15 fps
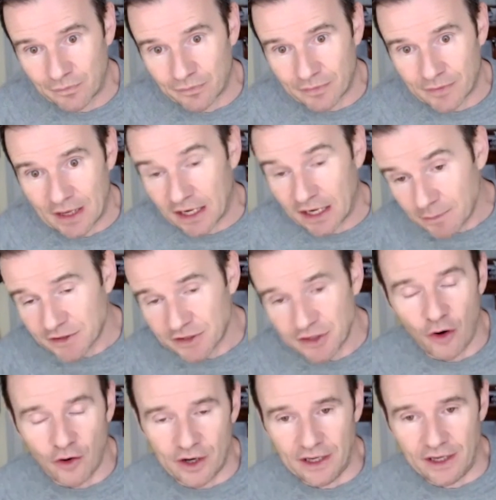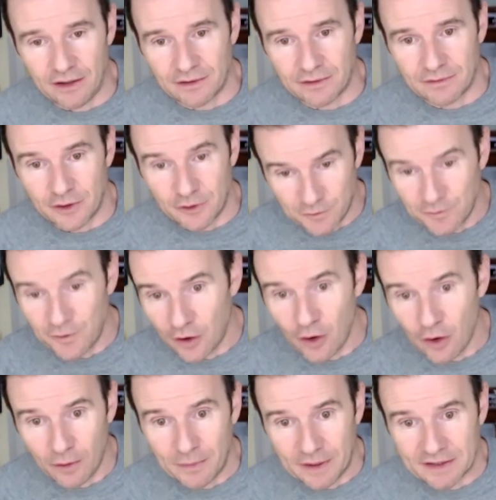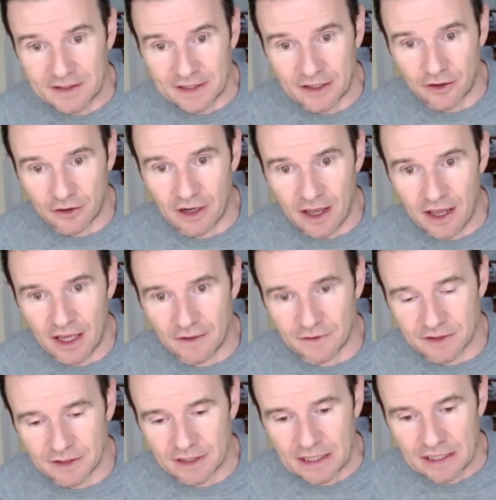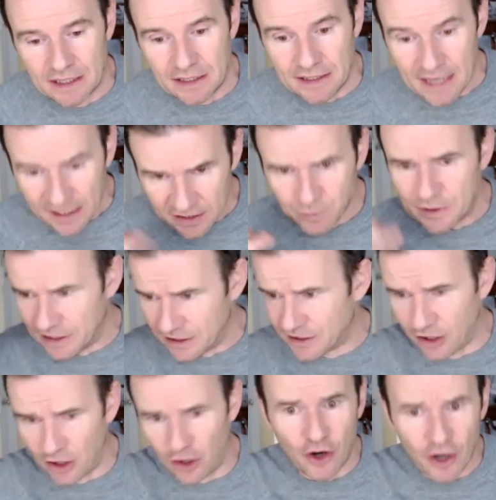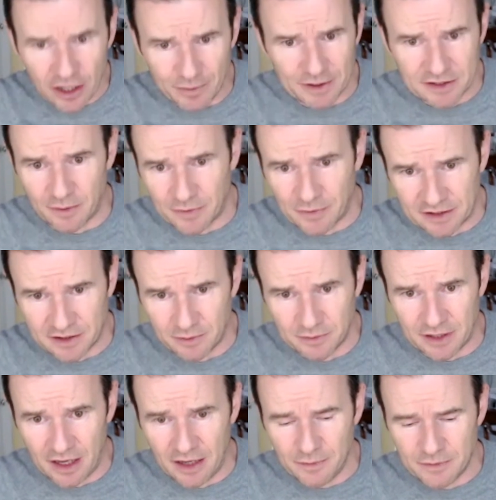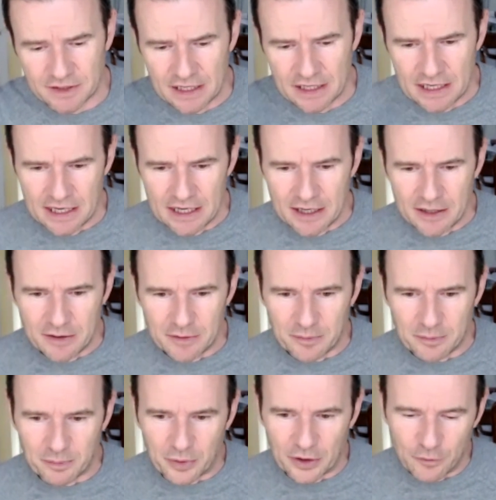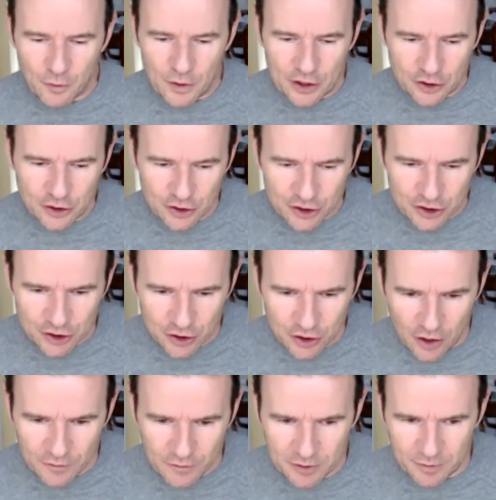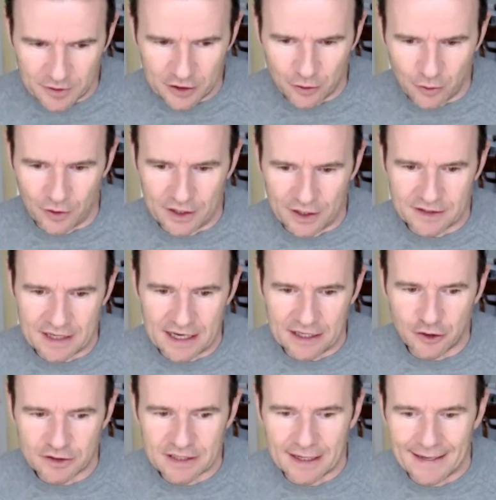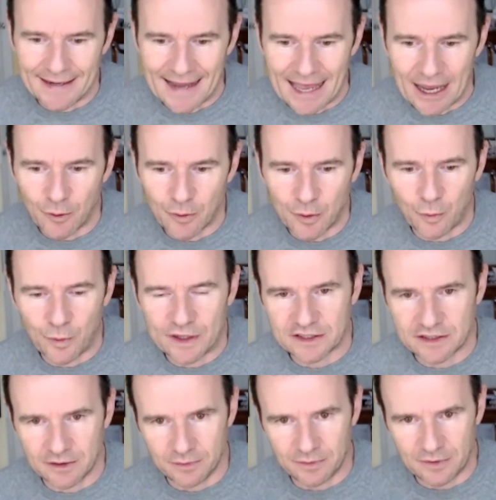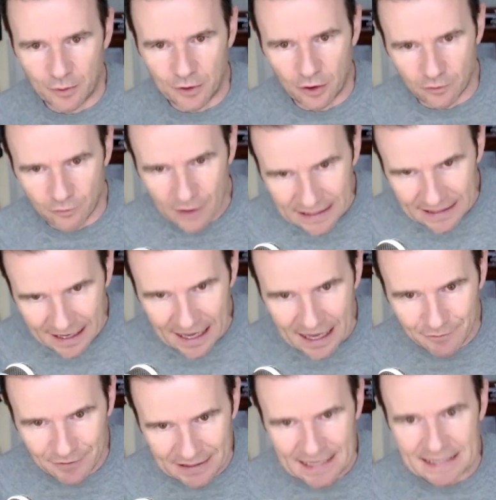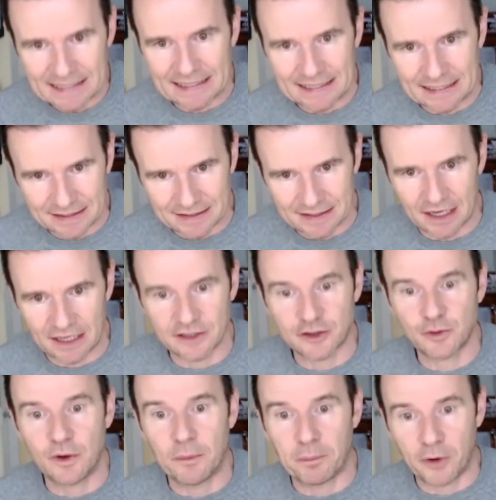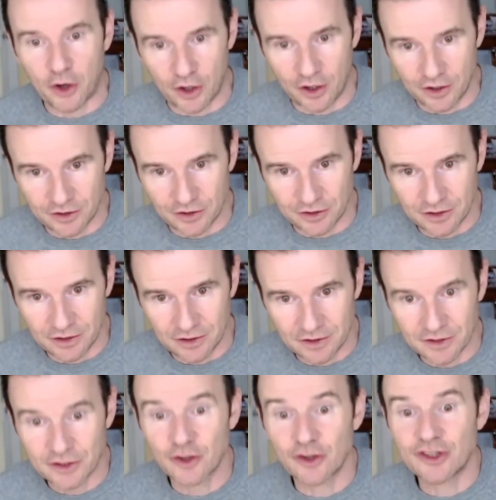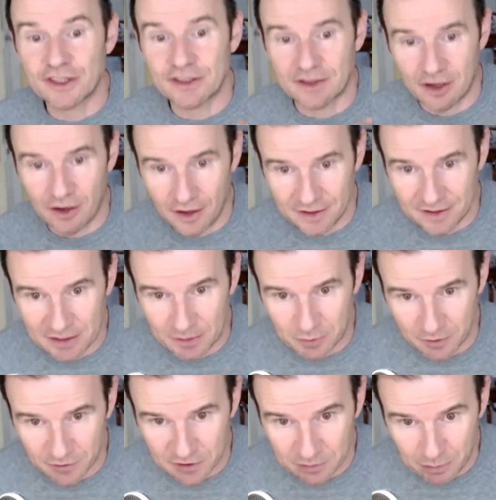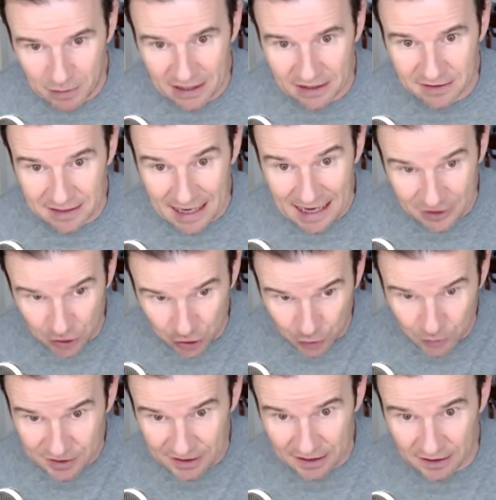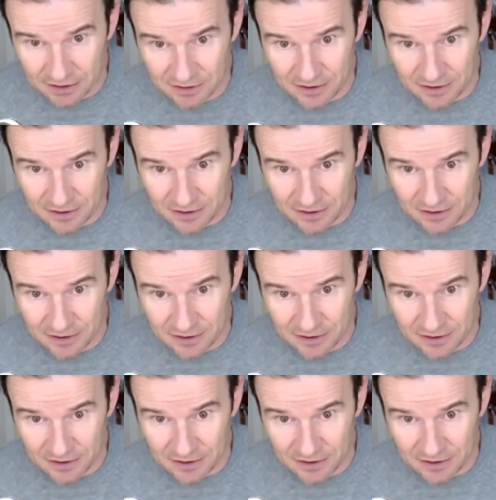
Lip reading: And I'm sorry, there's fuck all missing in our lives. Yes, we need to learn about something sometimes, but if we could just shut off some of the noise and just allow the wisdom that we already have innately inside us to emerge, such as the concept of space as you see it,